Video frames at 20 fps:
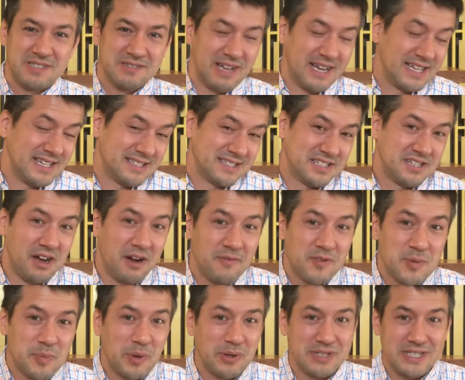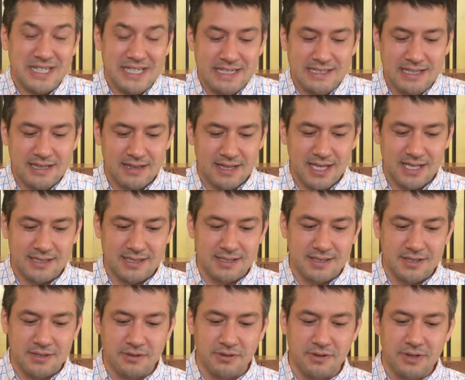I guess, comfortable and easy thing to
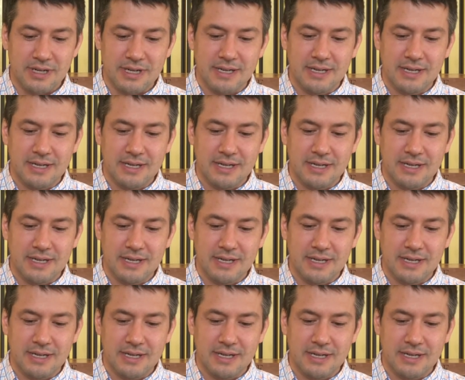do,